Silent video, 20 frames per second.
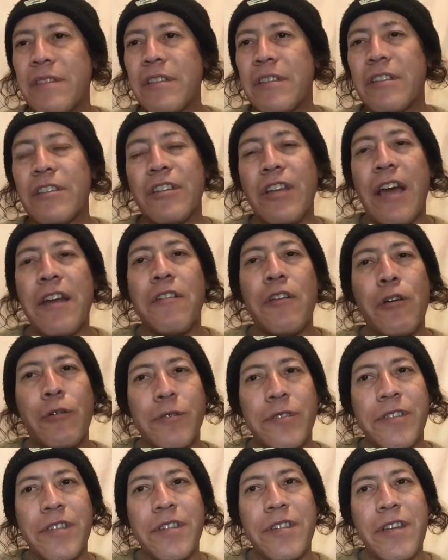kind of
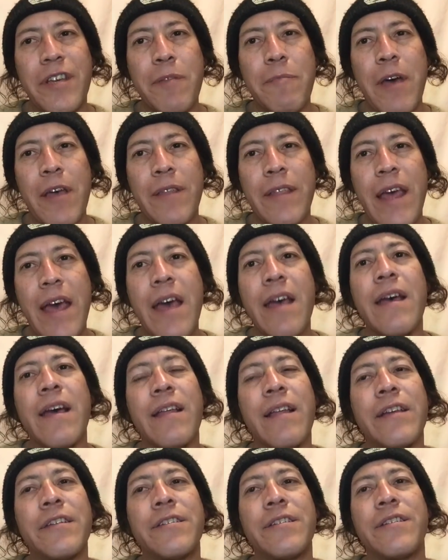OCD about that. I
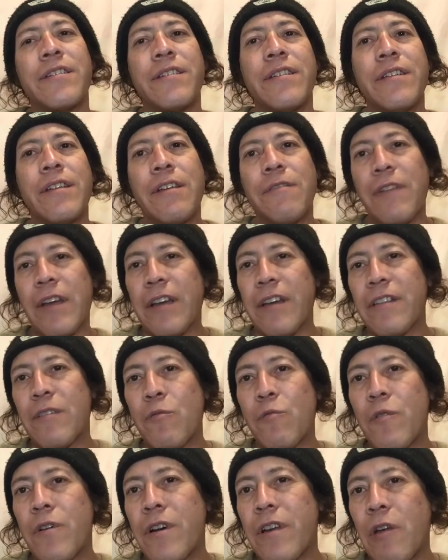like to, if I got the
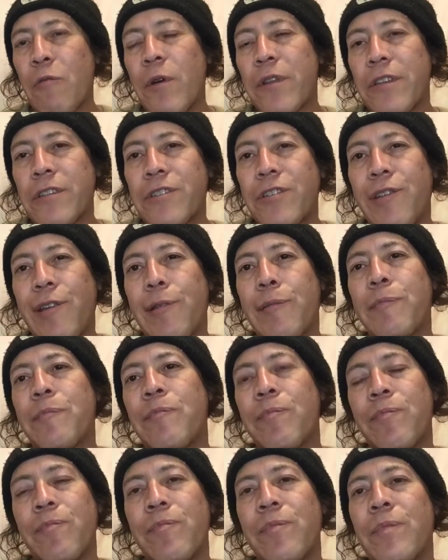1, I want the 2.
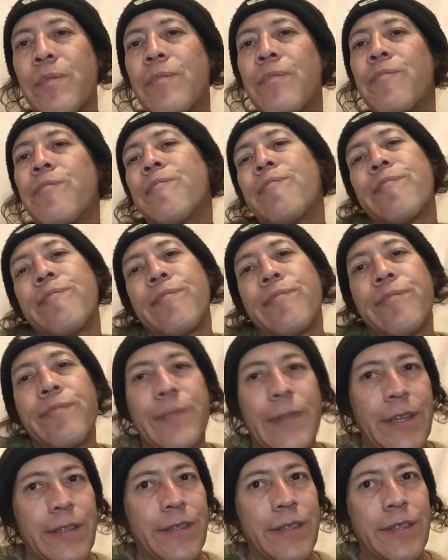
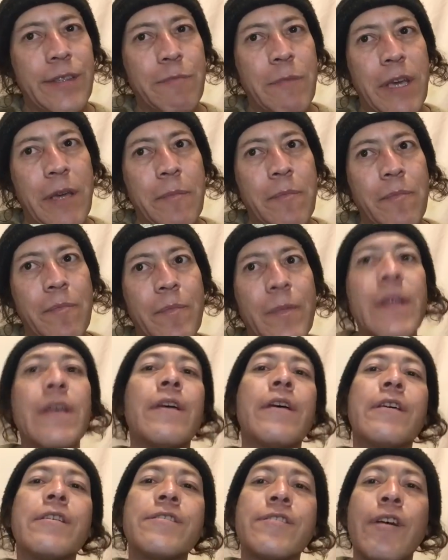That's just me.
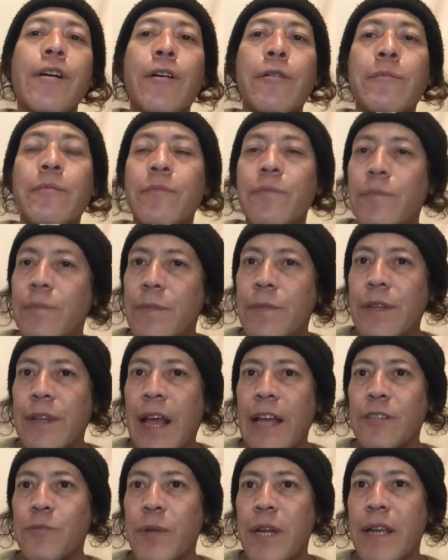So
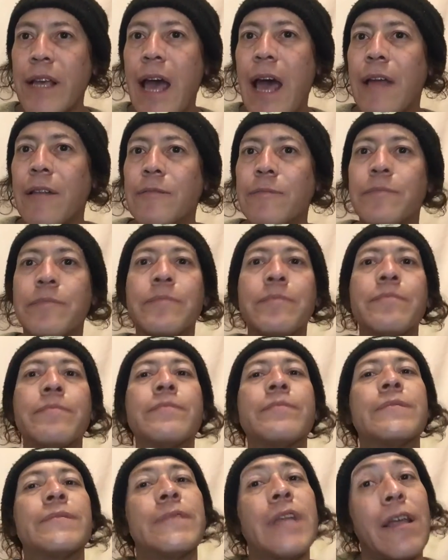that's what I got.
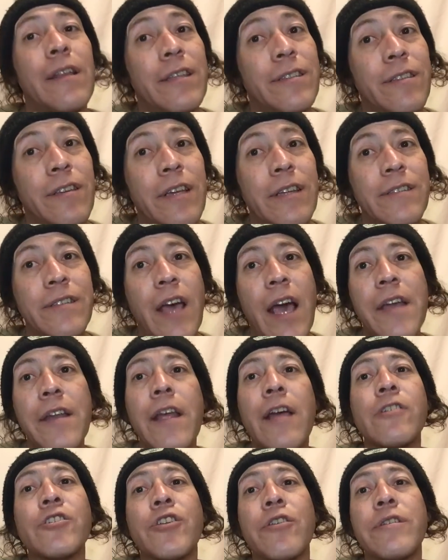Now let's look inside, and
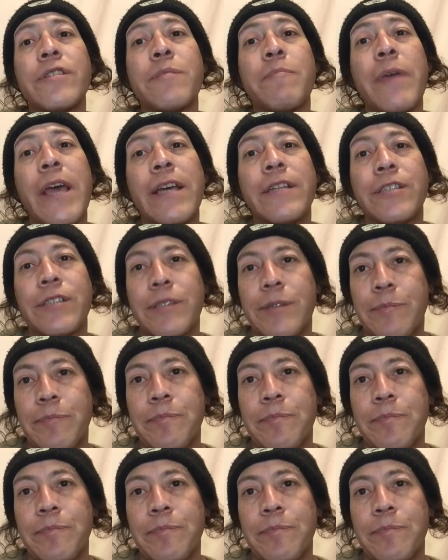I'll show you some pages.